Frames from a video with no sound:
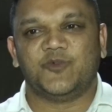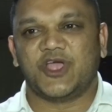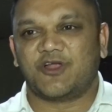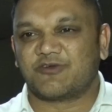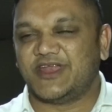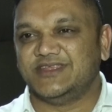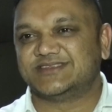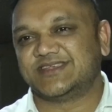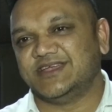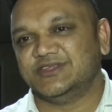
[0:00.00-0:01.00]
we already
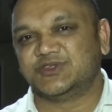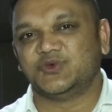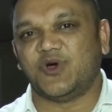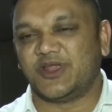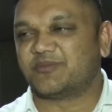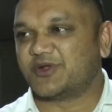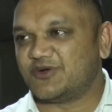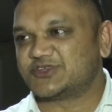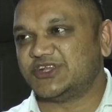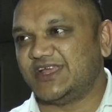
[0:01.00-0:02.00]
signed two water
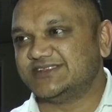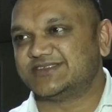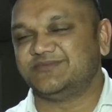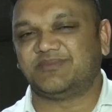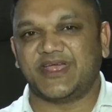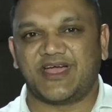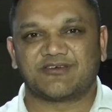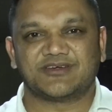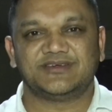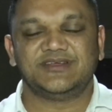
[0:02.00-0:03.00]
production license,
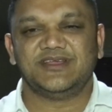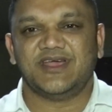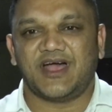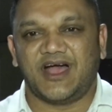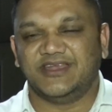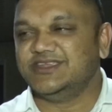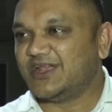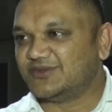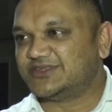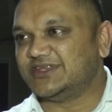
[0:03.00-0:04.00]
Payara and
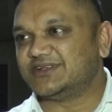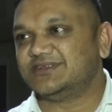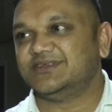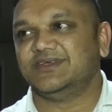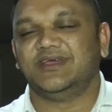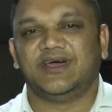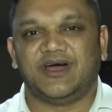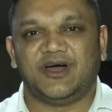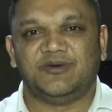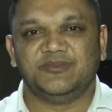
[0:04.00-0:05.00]
Yellowtail.
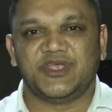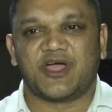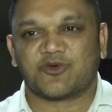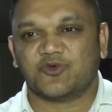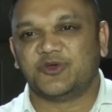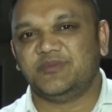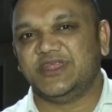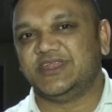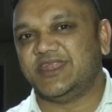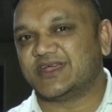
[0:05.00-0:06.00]
Um, Uaru would be
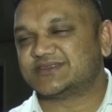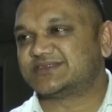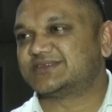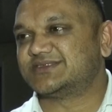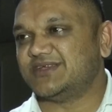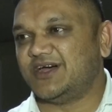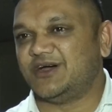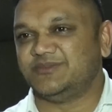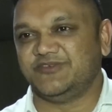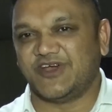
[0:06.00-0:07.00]
the next
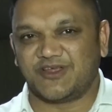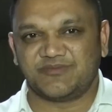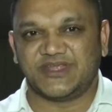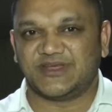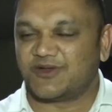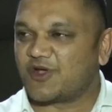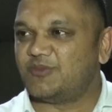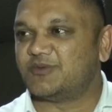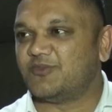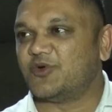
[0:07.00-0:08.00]
um, development that will come
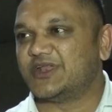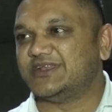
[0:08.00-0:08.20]
on board